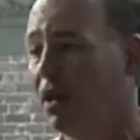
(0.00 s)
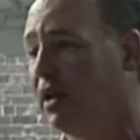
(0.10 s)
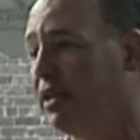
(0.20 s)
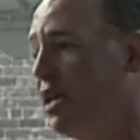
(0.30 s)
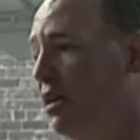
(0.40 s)

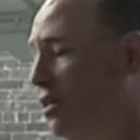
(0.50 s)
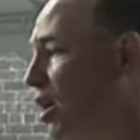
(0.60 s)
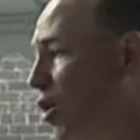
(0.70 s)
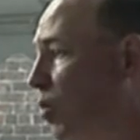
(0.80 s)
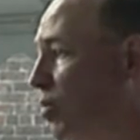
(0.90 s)
and they,
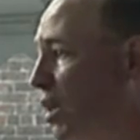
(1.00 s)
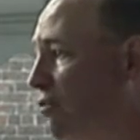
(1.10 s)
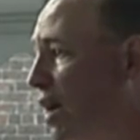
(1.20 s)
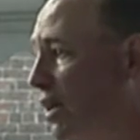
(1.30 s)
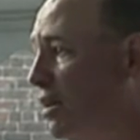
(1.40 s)
they openly
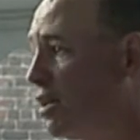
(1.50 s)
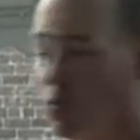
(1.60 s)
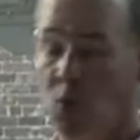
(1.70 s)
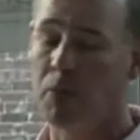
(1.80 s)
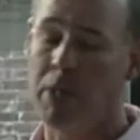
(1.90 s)
recognized
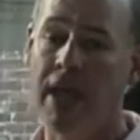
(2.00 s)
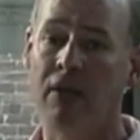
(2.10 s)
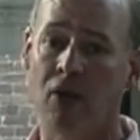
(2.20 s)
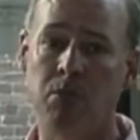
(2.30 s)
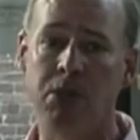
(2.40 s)
we're
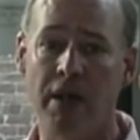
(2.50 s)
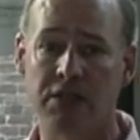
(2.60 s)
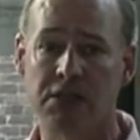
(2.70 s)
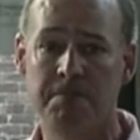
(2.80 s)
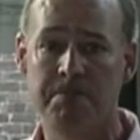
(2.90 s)
paying our
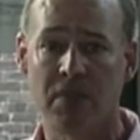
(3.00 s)
players.